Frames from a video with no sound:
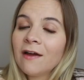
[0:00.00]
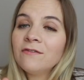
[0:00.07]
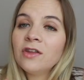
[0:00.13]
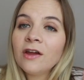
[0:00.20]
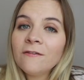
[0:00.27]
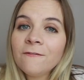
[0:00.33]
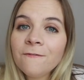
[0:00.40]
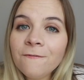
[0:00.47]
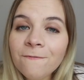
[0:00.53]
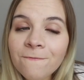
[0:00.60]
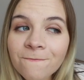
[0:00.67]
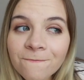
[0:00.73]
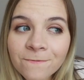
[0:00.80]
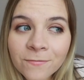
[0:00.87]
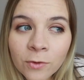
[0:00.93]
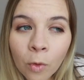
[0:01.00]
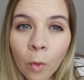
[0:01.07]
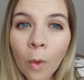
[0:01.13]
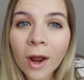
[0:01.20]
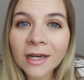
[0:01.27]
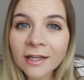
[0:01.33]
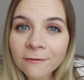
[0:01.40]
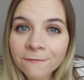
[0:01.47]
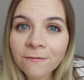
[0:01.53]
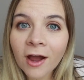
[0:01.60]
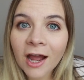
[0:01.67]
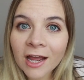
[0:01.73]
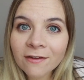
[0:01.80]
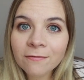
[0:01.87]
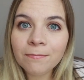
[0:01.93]
I've done
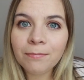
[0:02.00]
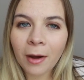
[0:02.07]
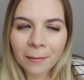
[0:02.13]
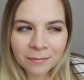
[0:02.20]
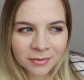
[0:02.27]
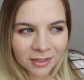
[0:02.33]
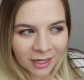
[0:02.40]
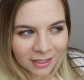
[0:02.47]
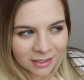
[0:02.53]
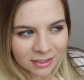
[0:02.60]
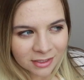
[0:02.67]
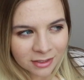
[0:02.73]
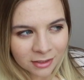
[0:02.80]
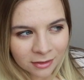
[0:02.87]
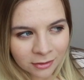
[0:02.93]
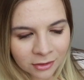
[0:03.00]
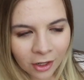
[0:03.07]
25 bump dates?